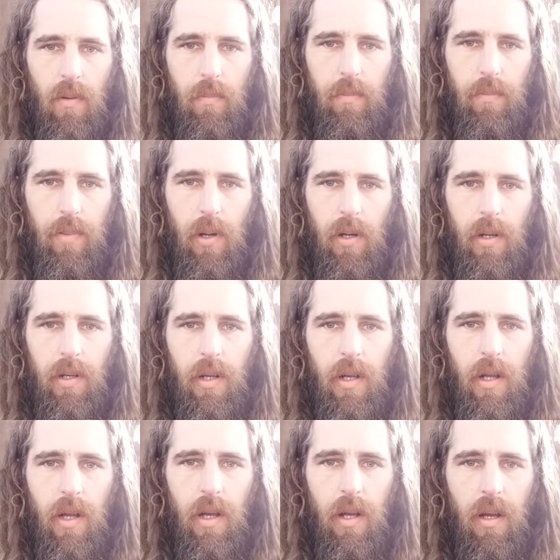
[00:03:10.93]
part
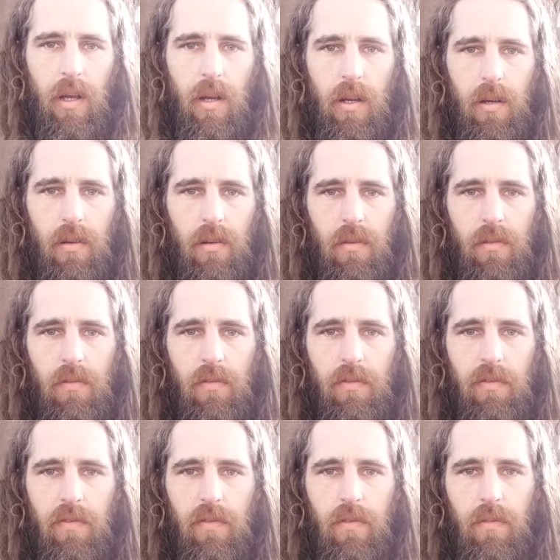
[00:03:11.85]
of
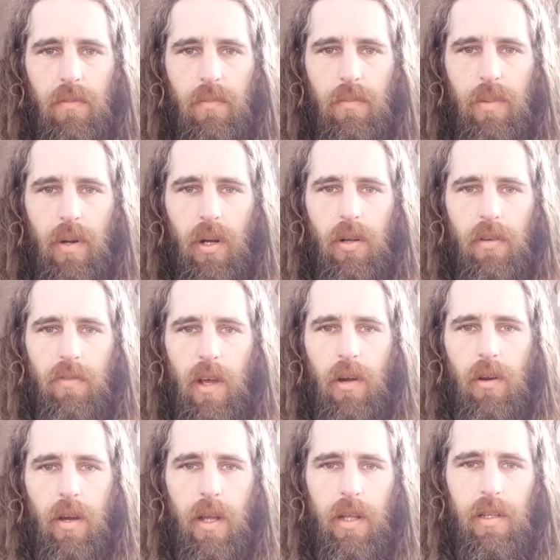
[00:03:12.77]

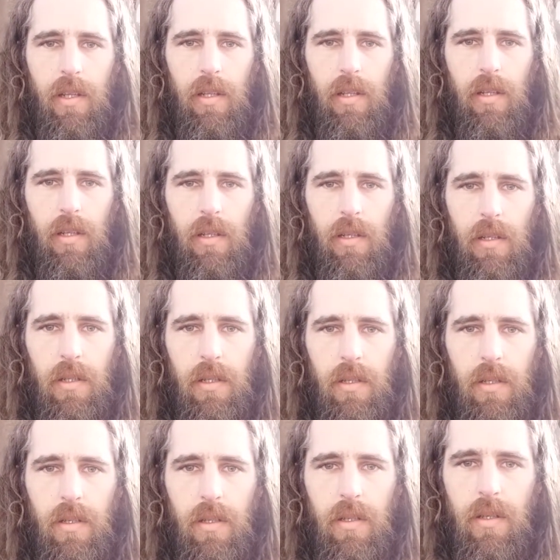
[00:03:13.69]
our identity
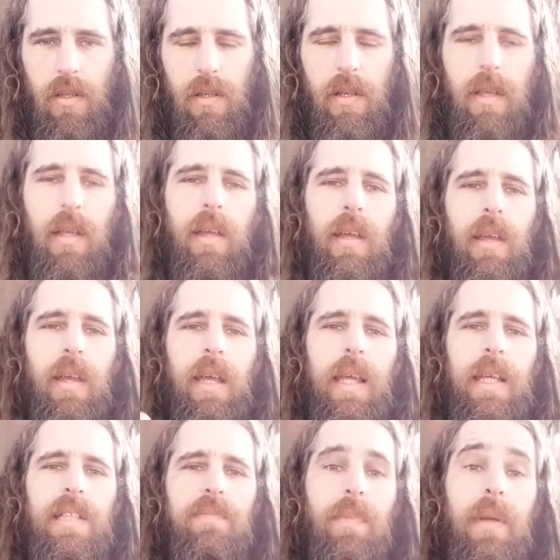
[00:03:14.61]

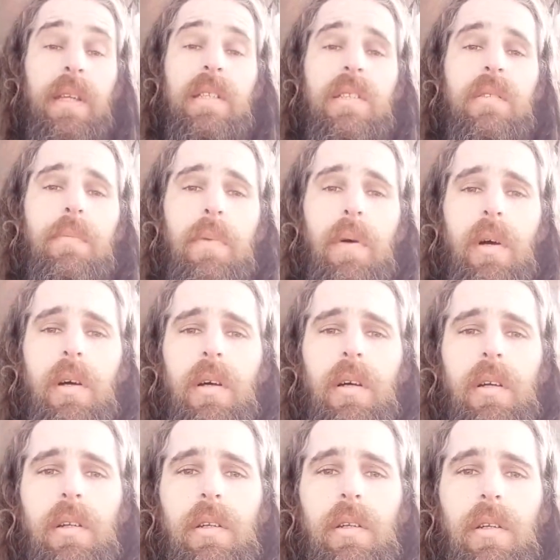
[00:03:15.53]
is based
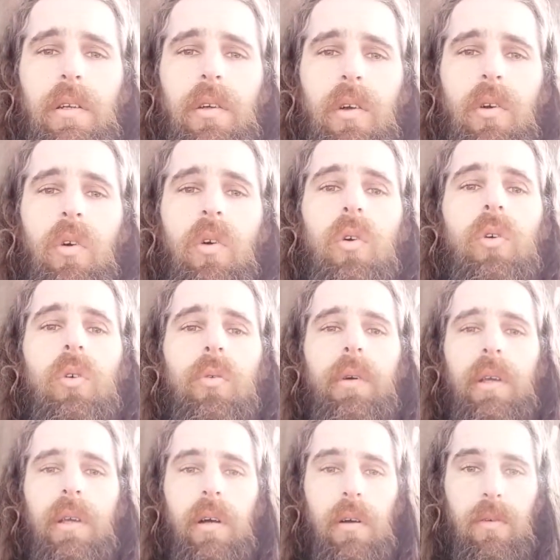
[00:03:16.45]
upon who
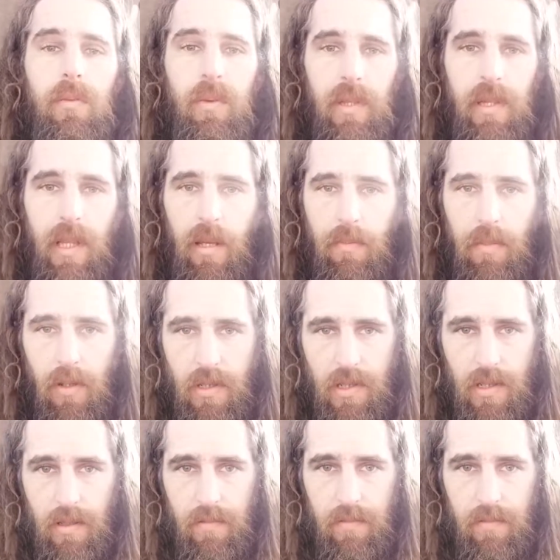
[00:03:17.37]
we are with that person.